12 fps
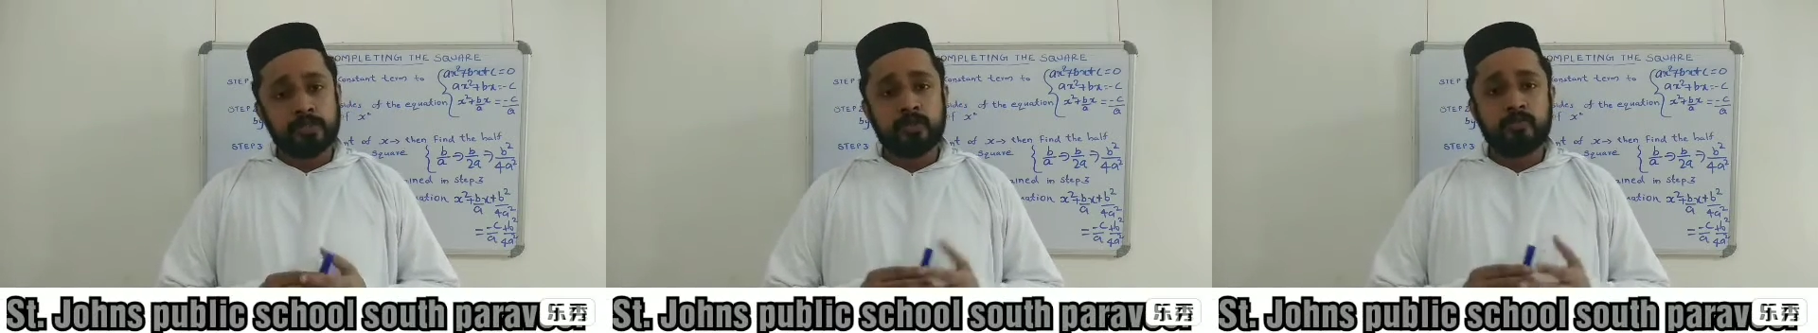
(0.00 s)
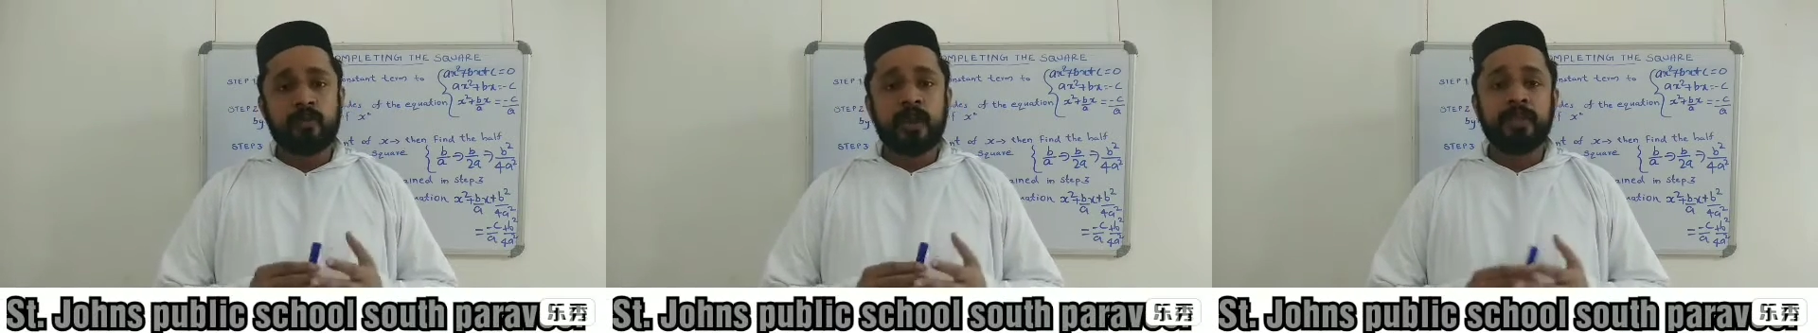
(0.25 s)

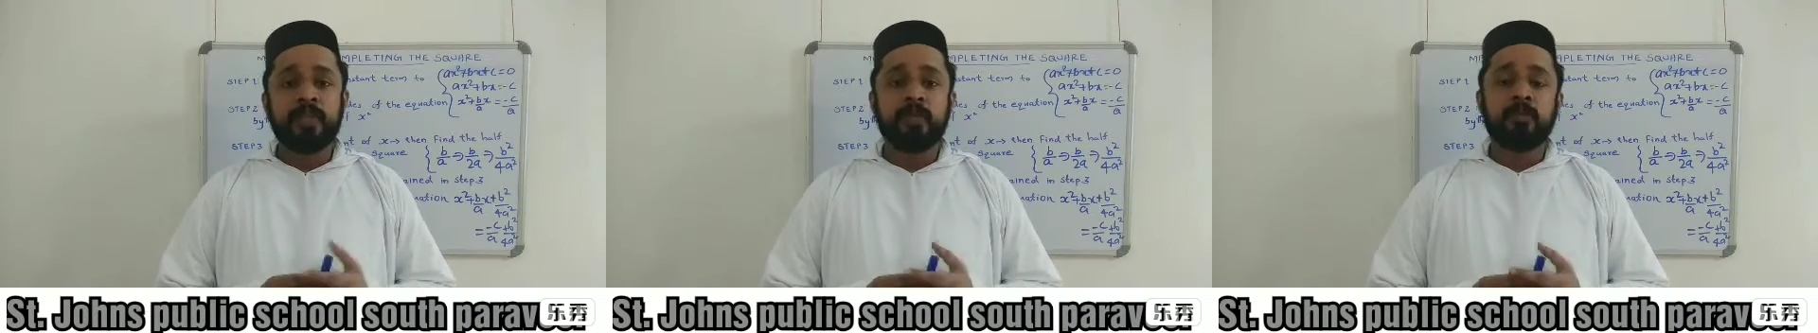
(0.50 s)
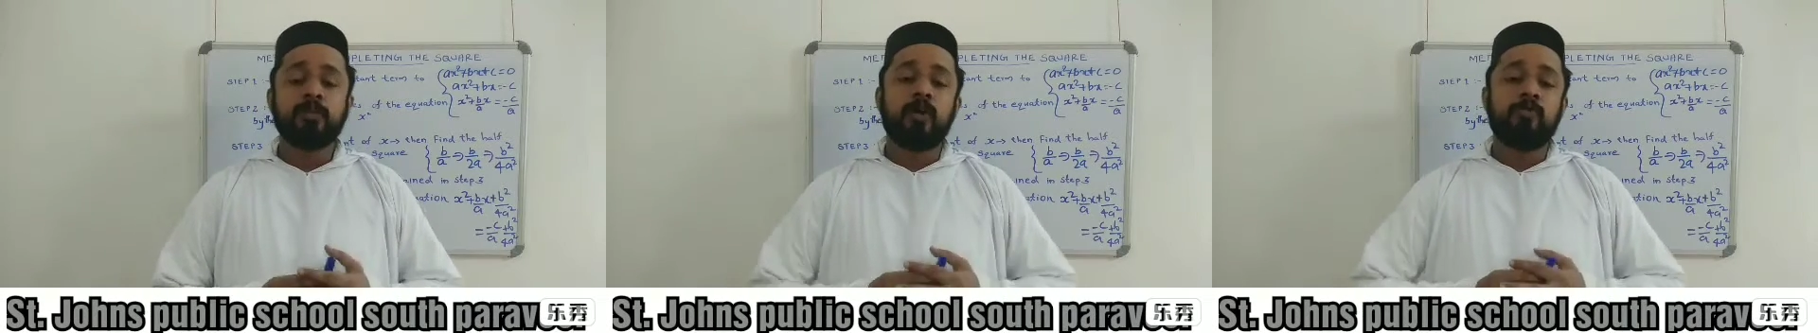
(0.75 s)
to find the
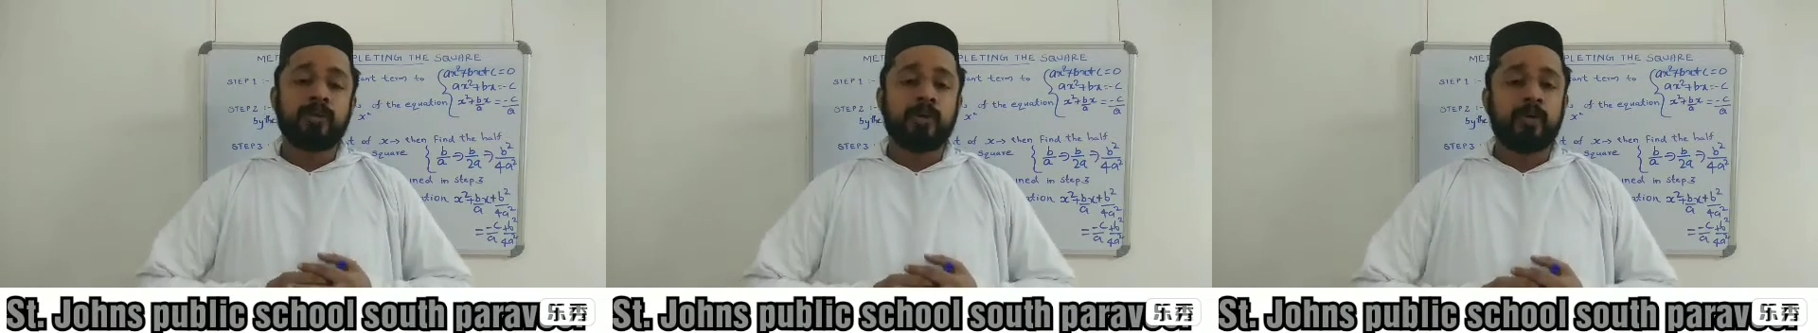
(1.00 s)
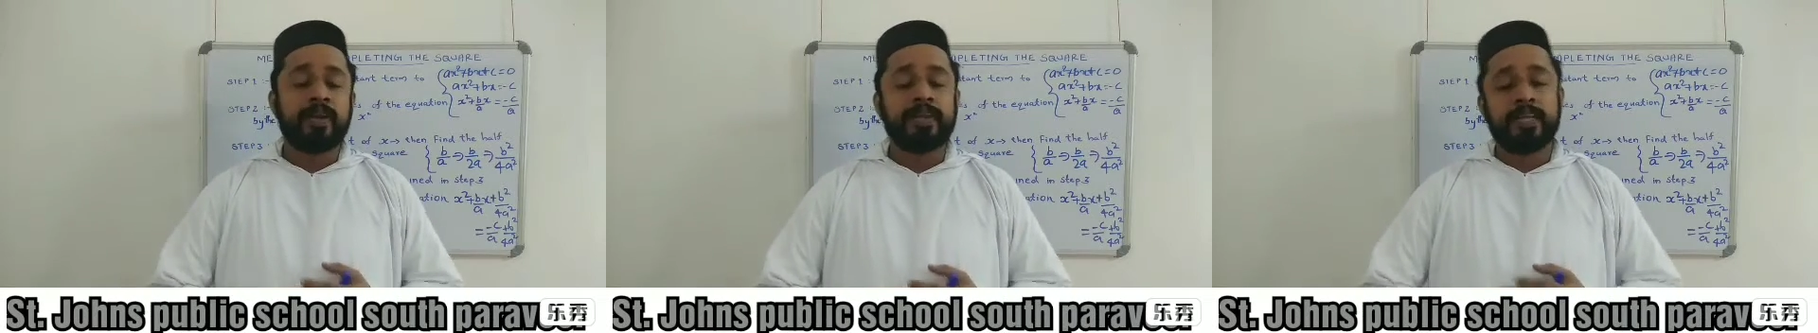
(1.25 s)
root of a
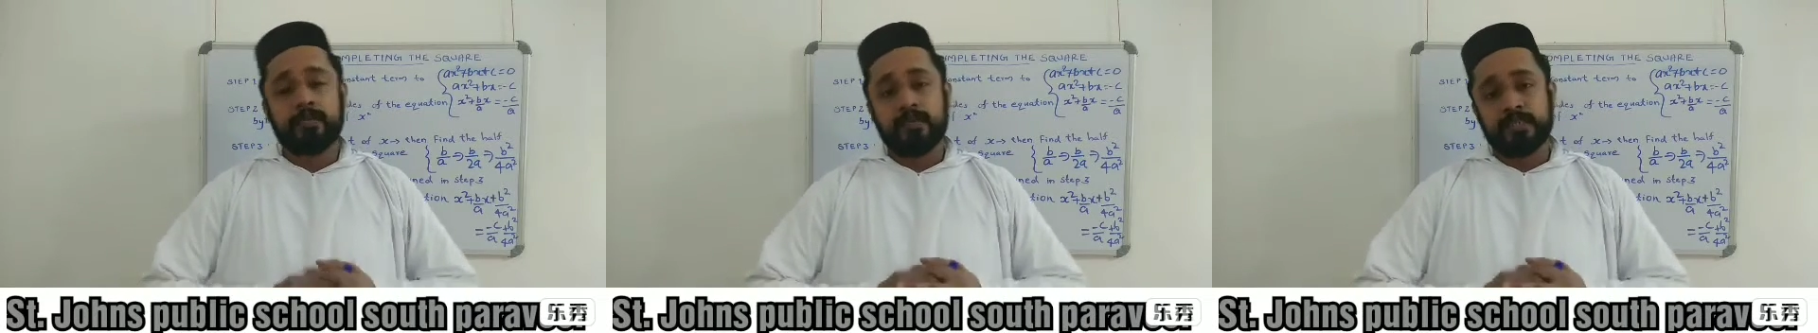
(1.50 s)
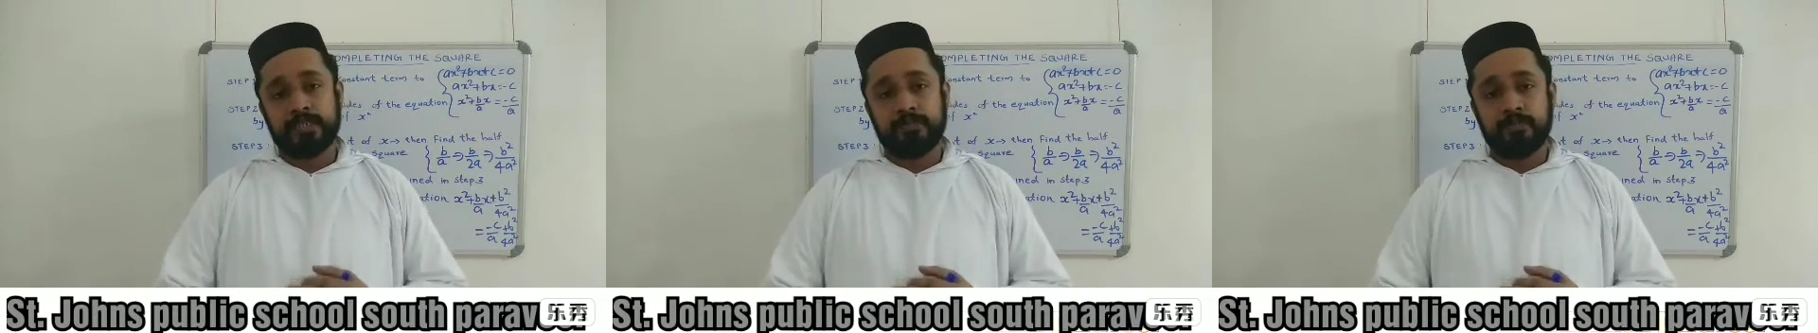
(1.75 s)
quadratic
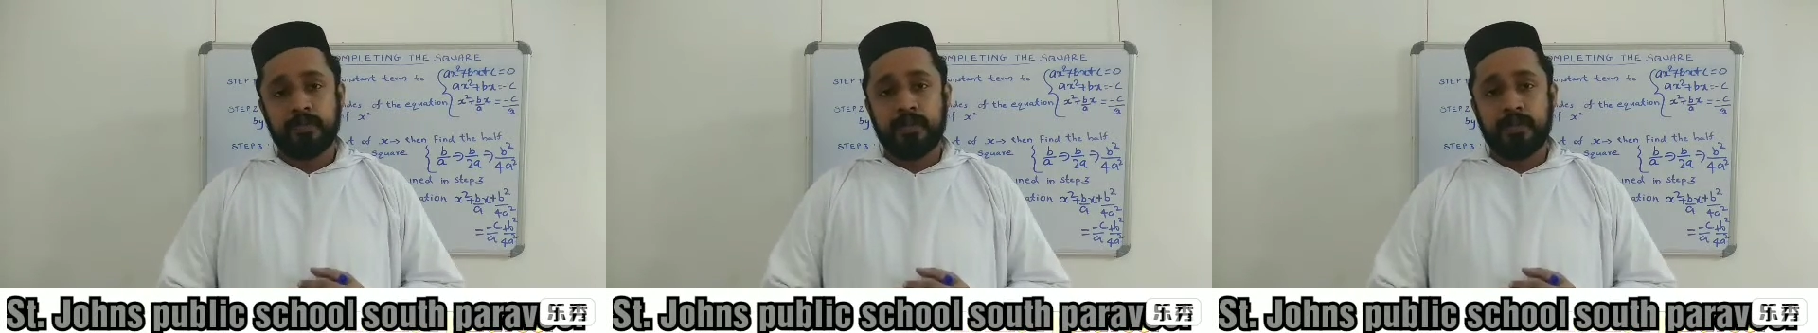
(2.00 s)
equation.